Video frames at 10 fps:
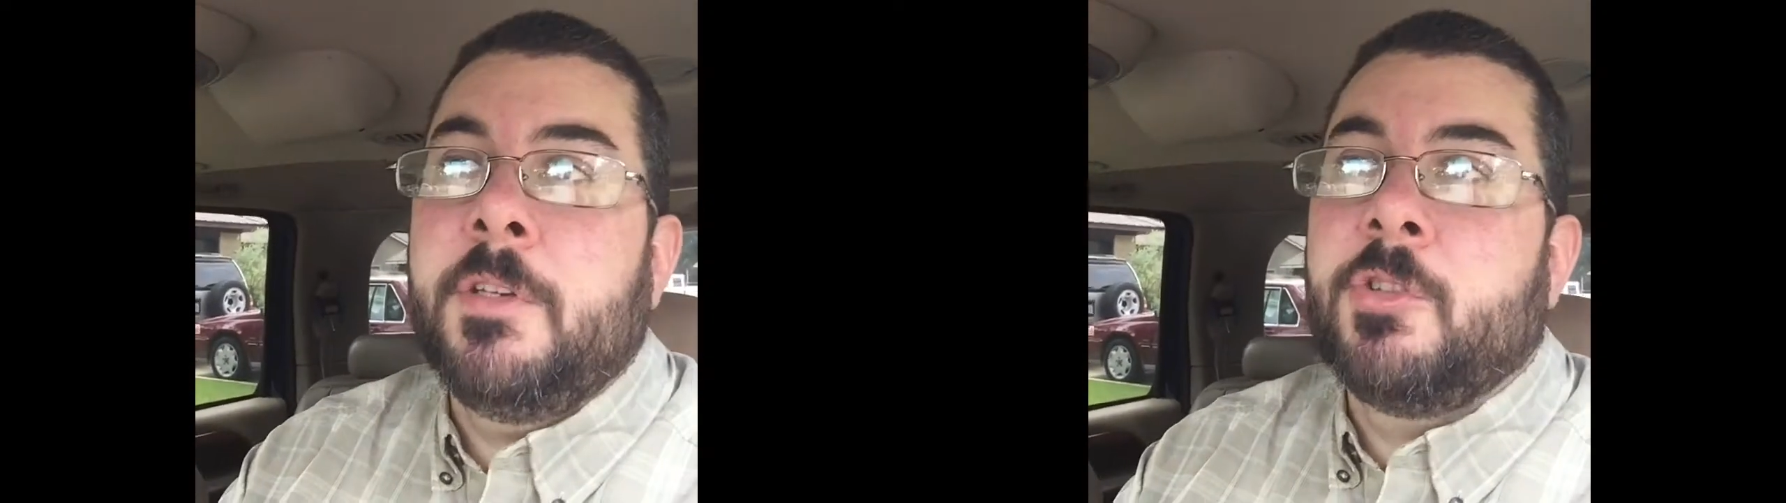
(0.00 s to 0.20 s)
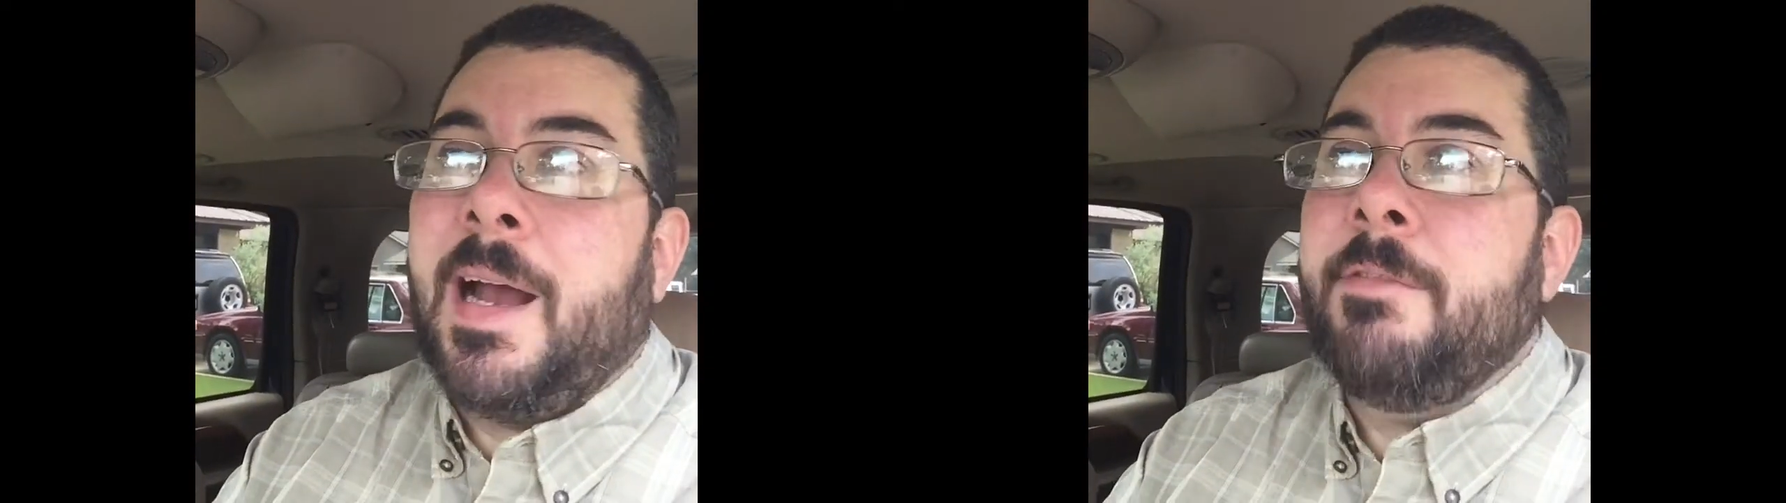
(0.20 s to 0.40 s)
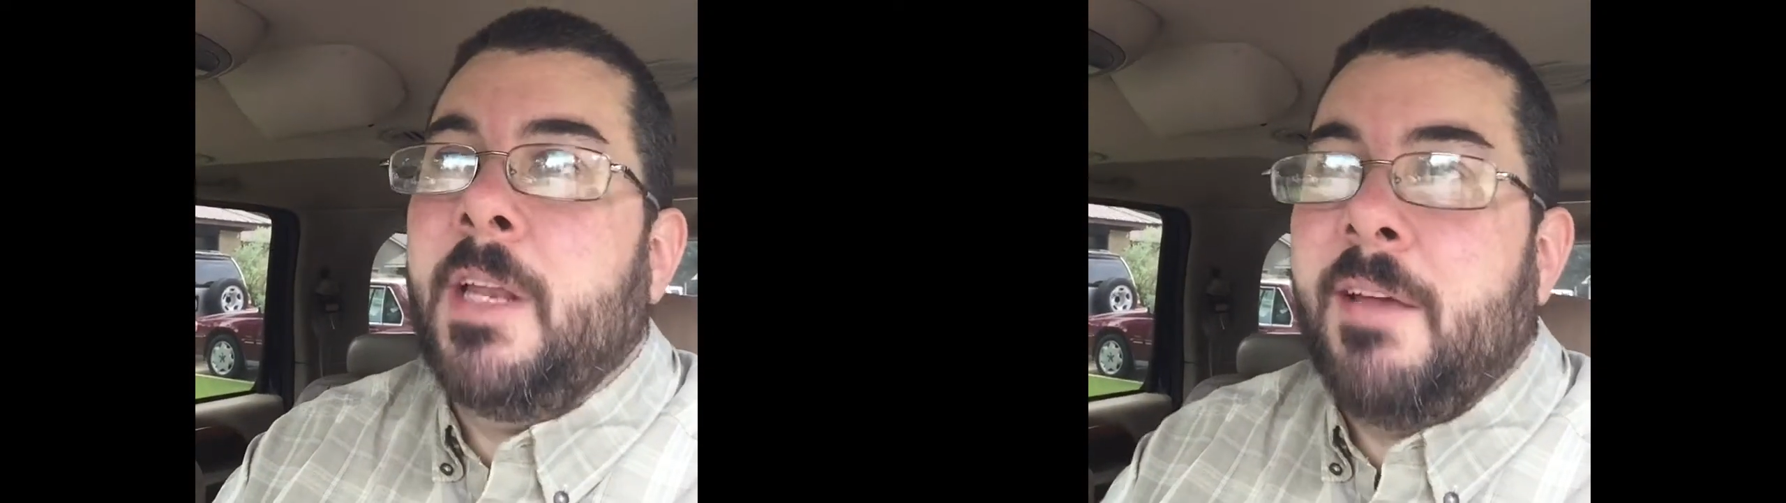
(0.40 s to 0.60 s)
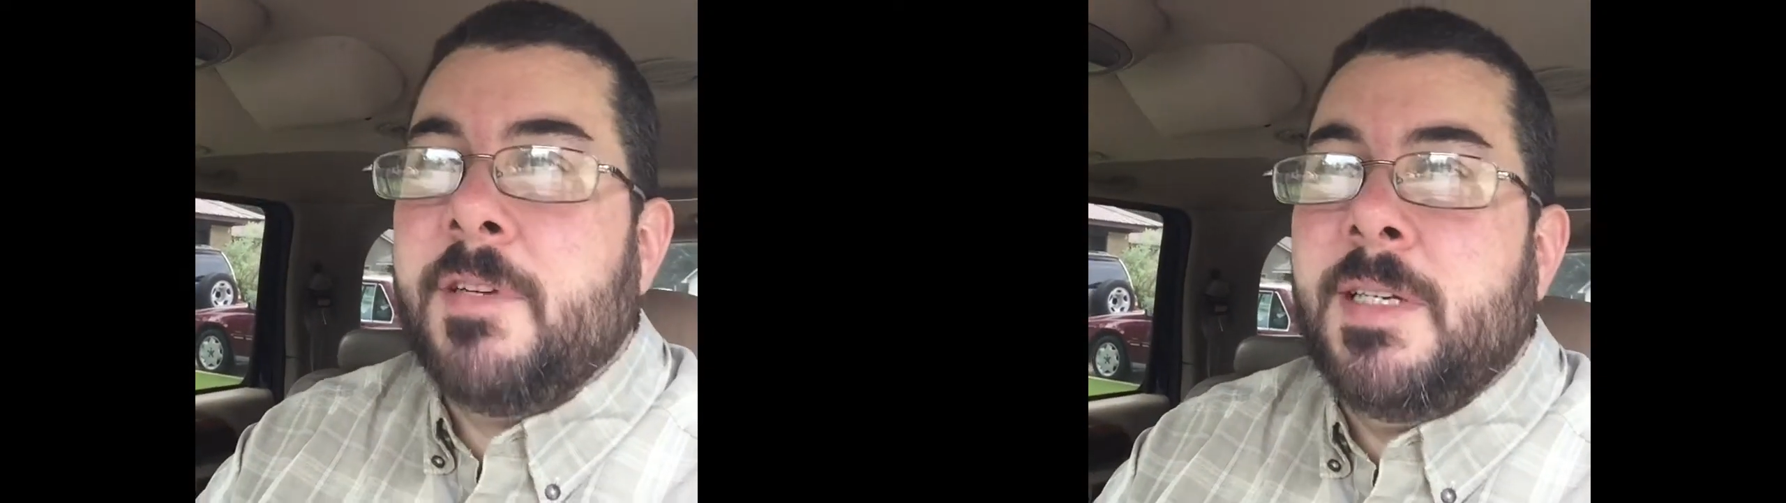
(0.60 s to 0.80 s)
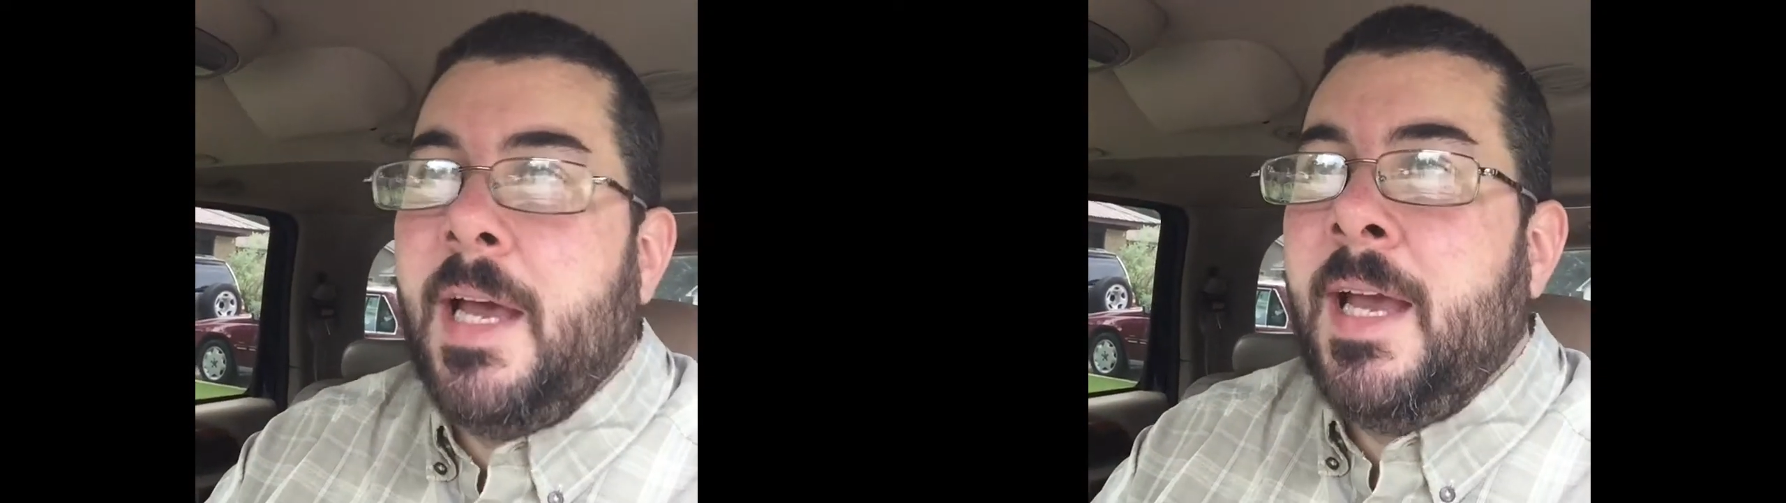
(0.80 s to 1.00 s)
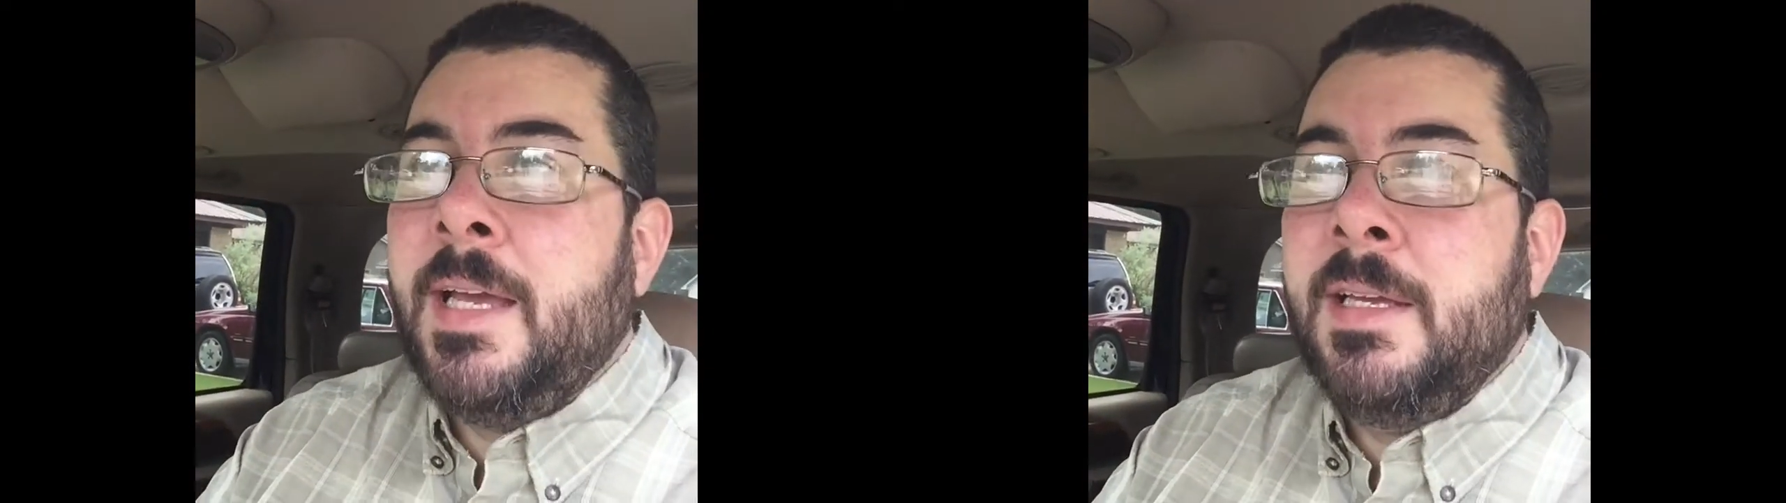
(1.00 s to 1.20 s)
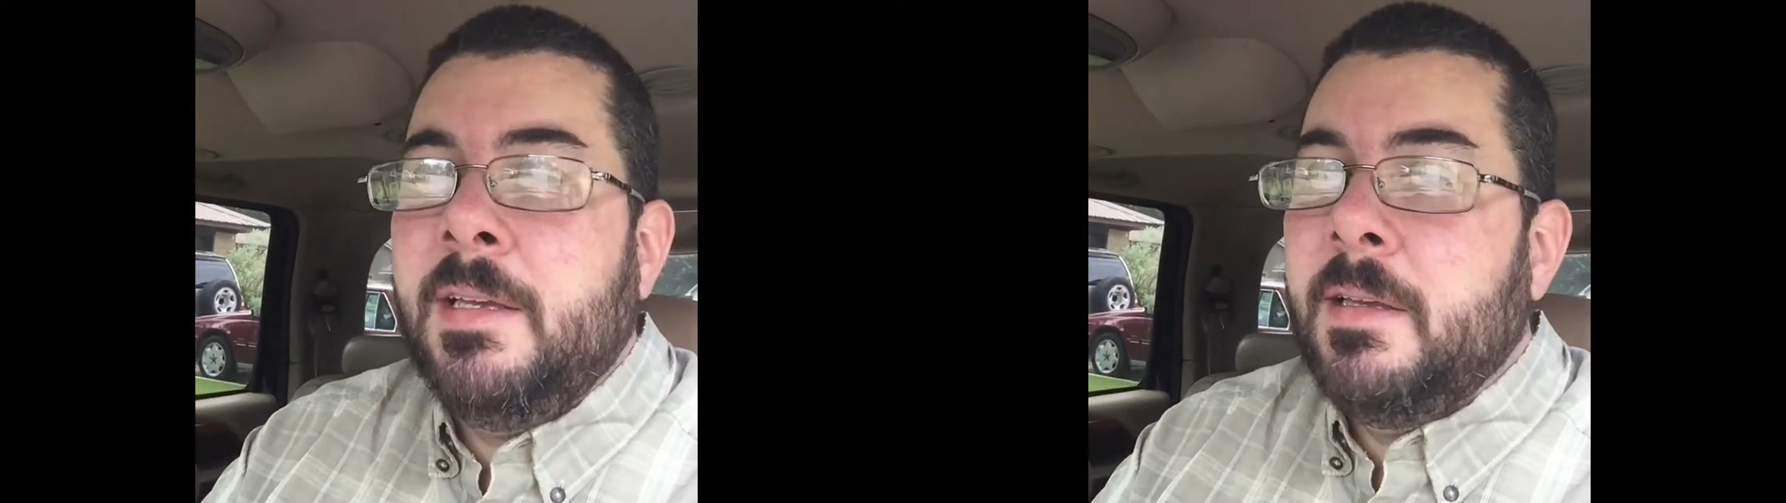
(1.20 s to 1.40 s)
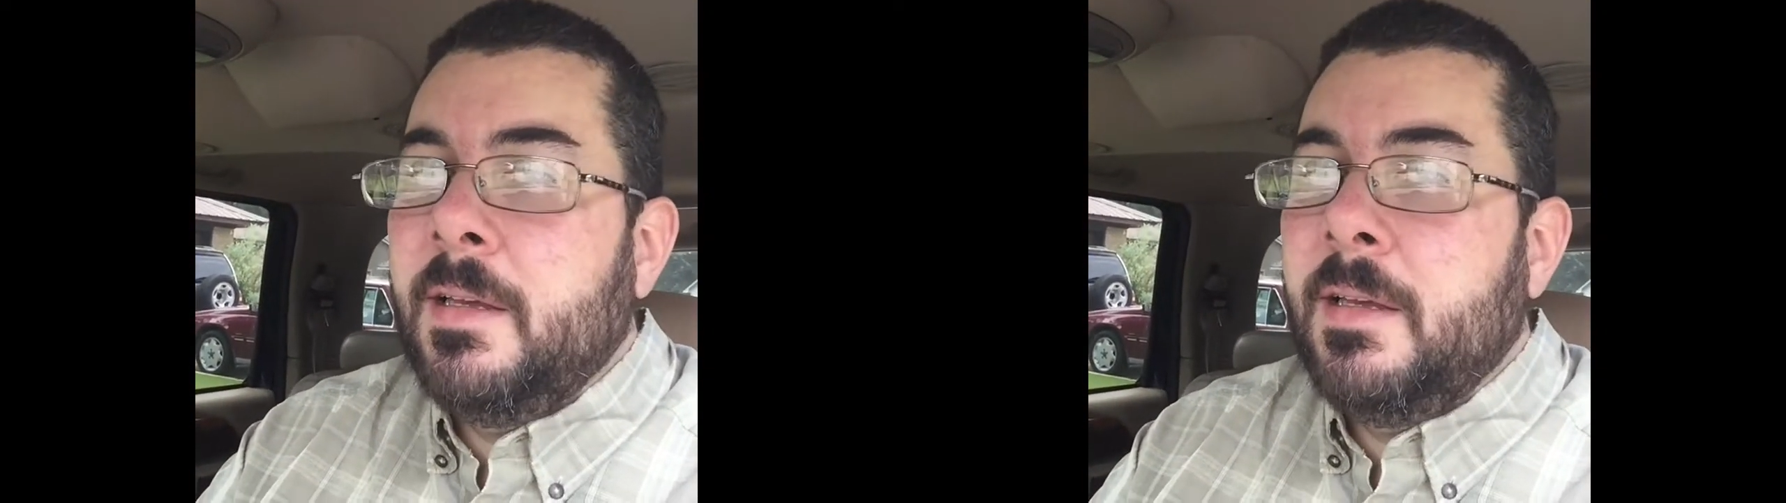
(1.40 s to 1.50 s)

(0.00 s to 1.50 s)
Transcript: you drive it every day,